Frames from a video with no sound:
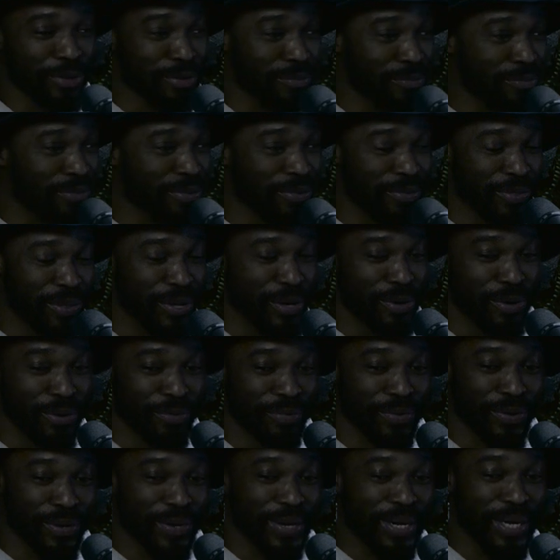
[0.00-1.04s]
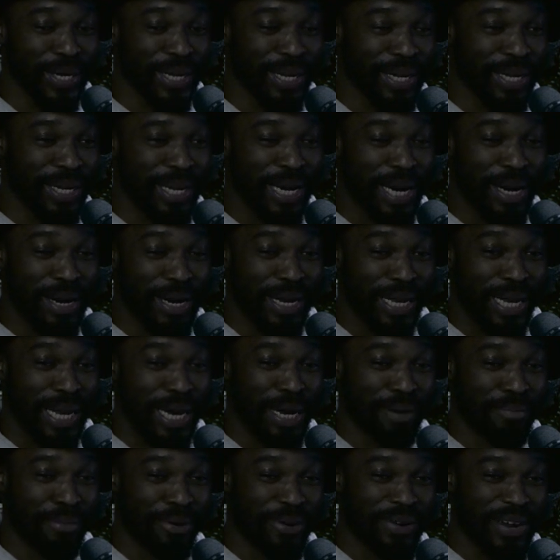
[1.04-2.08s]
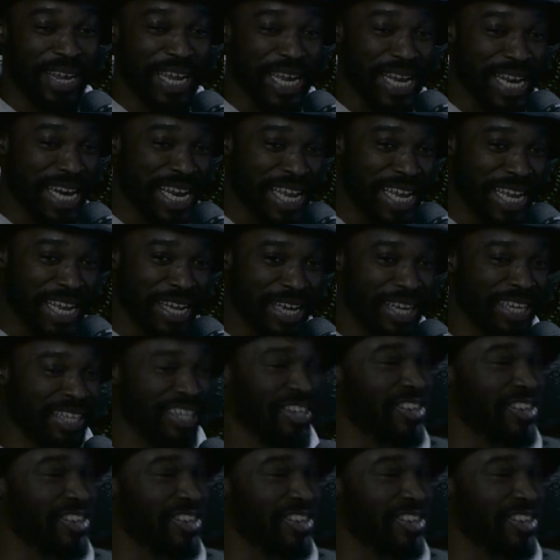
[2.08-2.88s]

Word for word: than, than no, my Lamborghini. Lamborghini.